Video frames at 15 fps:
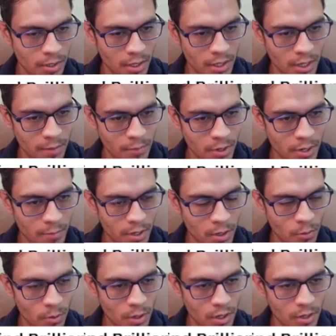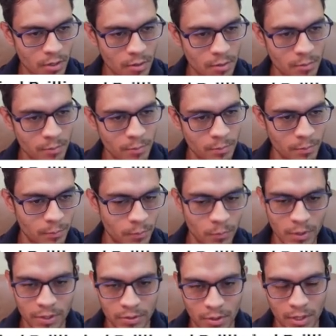I can bring my queen
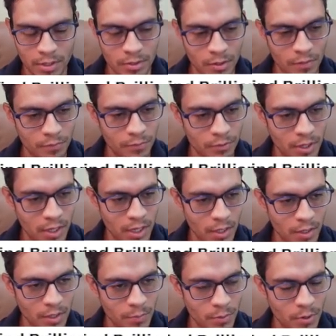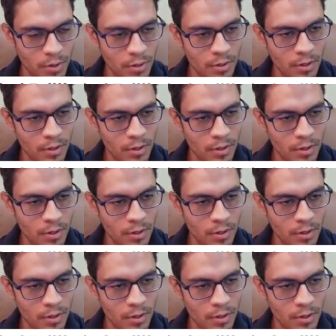with threats of taking this pawn,